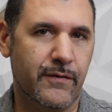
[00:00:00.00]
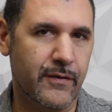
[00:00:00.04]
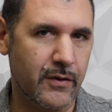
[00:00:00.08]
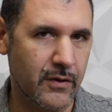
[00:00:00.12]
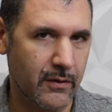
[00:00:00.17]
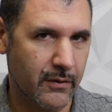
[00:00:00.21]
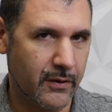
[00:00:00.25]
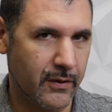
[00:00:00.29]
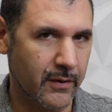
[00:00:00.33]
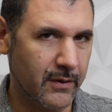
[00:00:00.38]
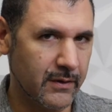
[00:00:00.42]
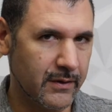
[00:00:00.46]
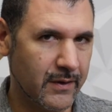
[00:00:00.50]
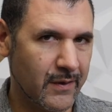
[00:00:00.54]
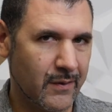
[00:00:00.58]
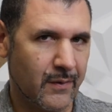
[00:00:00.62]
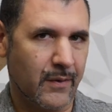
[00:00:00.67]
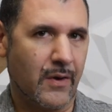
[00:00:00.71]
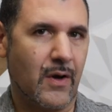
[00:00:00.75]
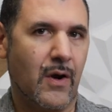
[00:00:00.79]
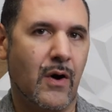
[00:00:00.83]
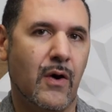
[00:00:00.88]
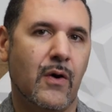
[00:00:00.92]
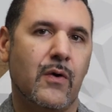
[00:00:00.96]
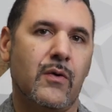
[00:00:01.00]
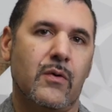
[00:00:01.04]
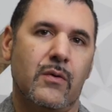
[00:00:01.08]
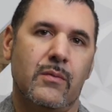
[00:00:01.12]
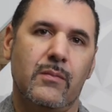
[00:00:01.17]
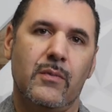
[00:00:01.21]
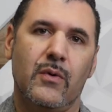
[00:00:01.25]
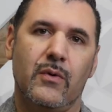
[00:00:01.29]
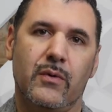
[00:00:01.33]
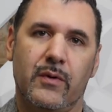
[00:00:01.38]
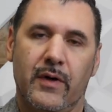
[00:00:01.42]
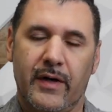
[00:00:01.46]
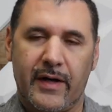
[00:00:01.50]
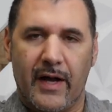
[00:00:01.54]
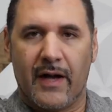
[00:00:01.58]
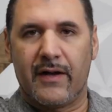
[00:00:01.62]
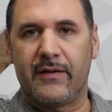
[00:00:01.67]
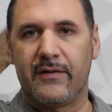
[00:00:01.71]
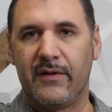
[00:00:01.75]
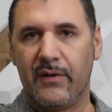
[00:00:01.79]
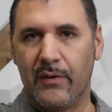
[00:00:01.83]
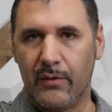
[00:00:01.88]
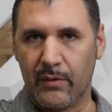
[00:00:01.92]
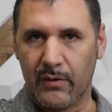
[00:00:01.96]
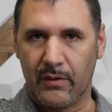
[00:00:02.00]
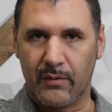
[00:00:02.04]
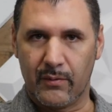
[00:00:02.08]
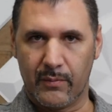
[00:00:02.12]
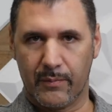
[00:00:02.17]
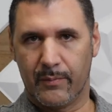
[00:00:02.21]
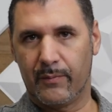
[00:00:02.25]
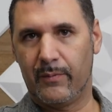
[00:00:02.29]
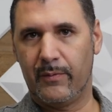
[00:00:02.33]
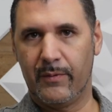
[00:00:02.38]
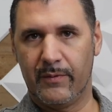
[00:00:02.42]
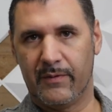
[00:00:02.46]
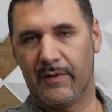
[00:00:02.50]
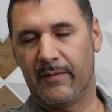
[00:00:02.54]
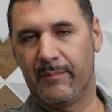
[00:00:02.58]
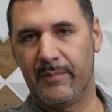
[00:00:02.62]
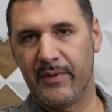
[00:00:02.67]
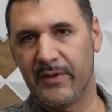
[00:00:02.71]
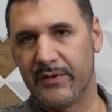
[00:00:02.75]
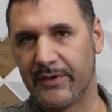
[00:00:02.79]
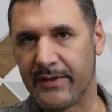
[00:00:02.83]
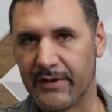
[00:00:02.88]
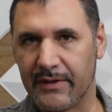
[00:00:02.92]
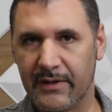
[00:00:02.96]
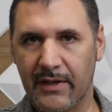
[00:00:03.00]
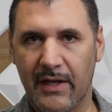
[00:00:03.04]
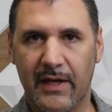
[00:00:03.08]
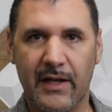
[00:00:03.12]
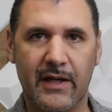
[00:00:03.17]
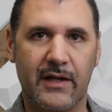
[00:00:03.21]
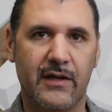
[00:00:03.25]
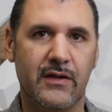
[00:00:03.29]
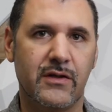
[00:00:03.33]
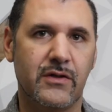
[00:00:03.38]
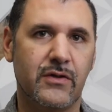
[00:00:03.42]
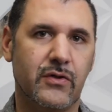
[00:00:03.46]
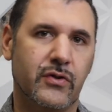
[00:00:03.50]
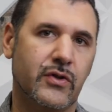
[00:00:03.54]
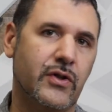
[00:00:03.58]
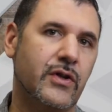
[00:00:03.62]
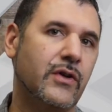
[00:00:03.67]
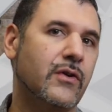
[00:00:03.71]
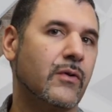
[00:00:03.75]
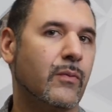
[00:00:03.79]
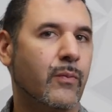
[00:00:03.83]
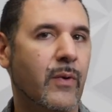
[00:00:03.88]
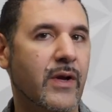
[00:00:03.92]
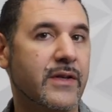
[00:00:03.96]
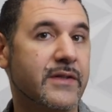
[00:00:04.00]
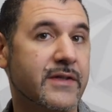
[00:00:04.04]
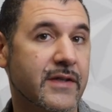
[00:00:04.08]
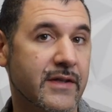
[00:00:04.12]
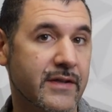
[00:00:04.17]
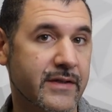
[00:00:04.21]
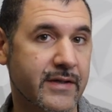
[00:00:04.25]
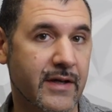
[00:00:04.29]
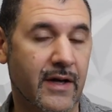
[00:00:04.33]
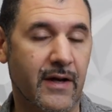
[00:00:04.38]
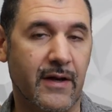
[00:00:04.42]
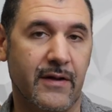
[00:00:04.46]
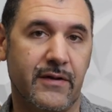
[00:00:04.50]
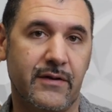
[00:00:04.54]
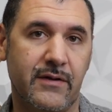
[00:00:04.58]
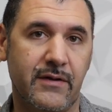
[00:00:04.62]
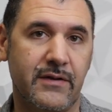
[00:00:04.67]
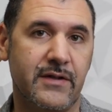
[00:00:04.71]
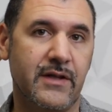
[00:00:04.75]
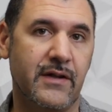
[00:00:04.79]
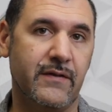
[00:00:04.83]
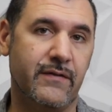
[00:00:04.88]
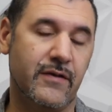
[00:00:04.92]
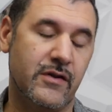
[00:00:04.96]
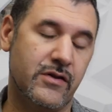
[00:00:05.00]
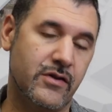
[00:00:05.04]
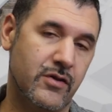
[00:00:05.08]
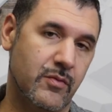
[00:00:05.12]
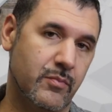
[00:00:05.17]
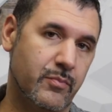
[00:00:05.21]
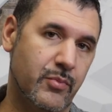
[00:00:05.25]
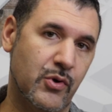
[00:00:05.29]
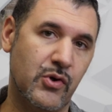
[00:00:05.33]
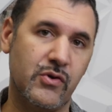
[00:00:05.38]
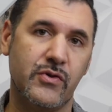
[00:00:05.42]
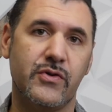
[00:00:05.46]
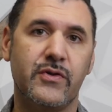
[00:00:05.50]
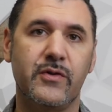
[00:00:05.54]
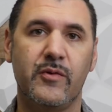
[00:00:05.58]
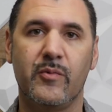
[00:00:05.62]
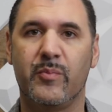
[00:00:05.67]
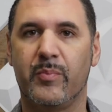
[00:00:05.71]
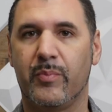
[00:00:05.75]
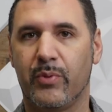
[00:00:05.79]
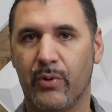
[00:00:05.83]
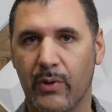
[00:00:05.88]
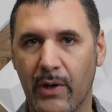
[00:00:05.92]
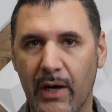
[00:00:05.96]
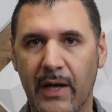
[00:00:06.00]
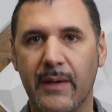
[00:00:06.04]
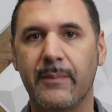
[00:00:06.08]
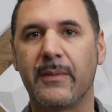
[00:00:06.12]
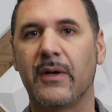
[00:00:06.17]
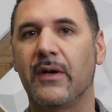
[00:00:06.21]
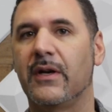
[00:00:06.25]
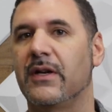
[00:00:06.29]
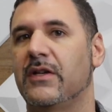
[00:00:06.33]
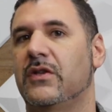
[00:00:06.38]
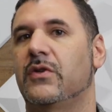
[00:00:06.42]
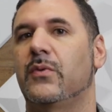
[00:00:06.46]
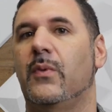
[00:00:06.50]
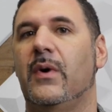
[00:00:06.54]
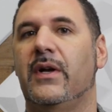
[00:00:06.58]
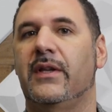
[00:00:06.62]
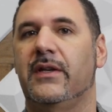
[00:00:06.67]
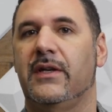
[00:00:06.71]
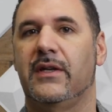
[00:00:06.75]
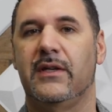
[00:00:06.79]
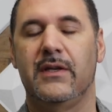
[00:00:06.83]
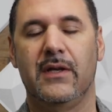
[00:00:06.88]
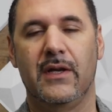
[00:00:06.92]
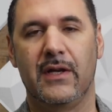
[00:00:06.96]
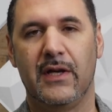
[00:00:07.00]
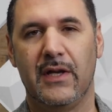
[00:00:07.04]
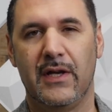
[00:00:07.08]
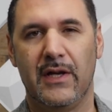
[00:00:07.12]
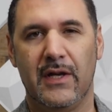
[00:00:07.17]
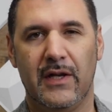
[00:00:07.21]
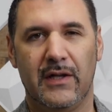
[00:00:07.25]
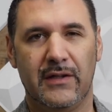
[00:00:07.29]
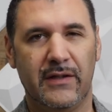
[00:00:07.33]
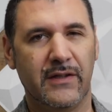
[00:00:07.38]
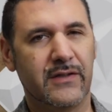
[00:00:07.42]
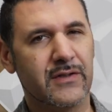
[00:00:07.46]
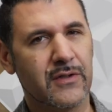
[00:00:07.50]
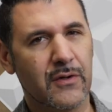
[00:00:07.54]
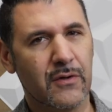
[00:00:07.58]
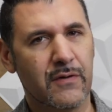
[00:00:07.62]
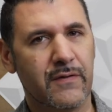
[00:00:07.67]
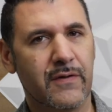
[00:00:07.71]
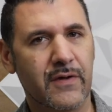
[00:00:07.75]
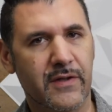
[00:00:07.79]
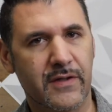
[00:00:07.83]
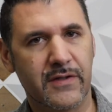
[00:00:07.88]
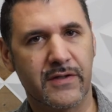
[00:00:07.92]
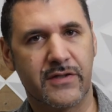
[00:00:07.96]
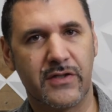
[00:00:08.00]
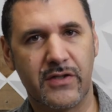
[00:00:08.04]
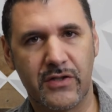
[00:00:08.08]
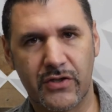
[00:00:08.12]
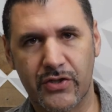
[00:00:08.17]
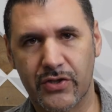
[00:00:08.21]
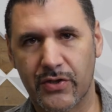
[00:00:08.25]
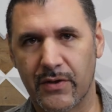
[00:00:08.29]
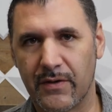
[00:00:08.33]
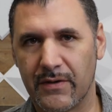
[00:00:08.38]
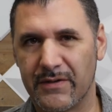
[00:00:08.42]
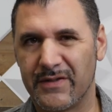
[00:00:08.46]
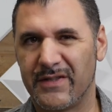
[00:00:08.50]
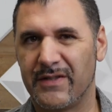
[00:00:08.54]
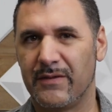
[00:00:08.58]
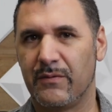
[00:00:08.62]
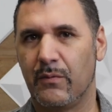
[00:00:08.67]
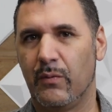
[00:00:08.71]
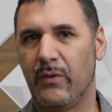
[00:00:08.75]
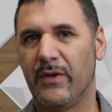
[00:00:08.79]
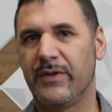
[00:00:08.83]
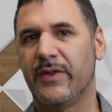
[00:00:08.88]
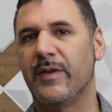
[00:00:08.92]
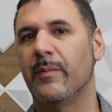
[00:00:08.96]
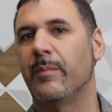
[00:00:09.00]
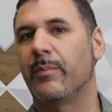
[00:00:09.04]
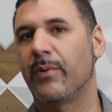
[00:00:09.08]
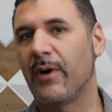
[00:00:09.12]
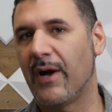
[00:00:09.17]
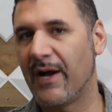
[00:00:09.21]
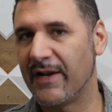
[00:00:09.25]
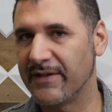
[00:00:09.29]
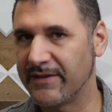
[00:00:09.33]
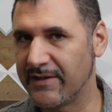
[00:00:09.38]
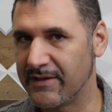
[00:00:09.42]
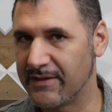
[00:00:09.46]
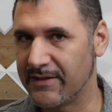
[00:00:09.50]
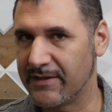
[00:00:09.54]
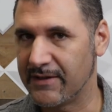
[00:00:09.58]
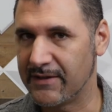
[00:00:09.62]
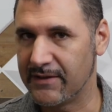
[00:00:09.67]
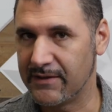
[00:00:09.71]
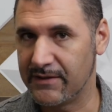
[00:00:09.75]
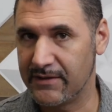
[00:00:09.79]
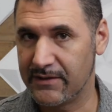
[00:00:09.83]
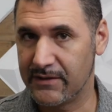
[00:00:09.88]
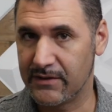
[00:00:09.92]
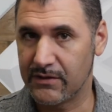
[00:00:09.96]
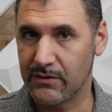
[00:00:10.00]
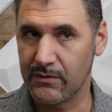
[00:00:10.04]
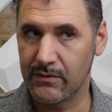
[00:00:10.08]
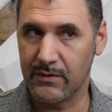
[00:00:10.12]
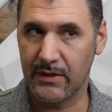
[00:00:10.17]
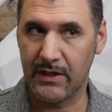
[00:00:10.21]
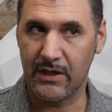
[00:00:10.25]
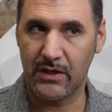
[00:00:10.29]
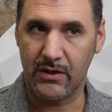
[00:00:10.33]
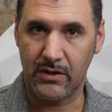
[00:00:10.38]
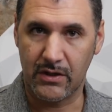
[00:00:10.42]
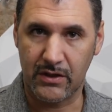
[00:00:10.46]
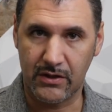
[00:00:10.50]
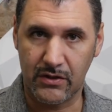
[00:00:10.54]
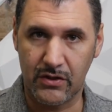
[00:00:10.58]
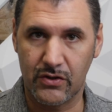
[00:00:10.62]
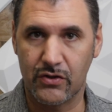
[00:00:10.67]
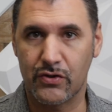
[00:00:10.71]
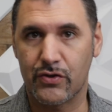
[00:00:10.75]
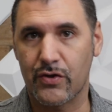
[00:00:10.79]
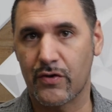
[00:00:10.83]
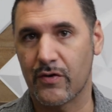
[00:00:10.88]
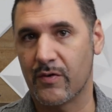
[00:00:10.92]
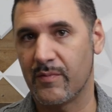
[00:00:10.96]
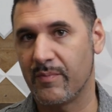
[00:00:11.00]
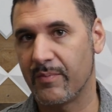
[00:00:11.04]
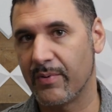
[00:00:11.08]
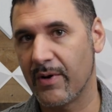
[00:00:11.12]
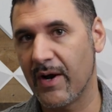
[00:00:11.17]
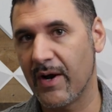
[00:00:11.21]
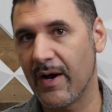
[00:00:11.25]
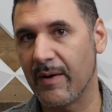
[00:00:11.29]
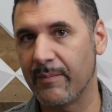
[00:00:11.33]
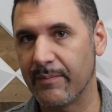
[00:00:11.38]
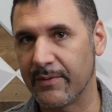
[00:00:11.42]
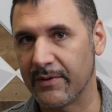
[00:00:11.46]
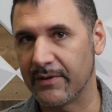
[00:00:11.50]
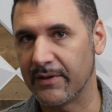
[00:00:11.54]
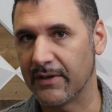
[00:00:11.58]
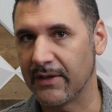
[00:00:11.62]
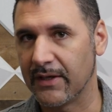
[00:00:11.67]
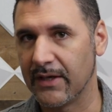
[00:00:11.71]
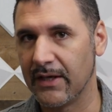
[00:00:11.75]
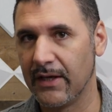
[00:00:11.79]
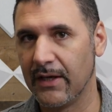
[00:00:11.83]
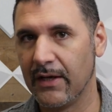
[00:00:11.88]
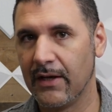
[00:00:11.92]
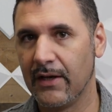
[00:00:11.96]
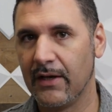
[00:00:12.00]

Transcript: if you currently own a home or a condo or a building and you're going to rent it to others, if it's your personal primary dwelling, let's go over this insurance and what the process is to get it insured properly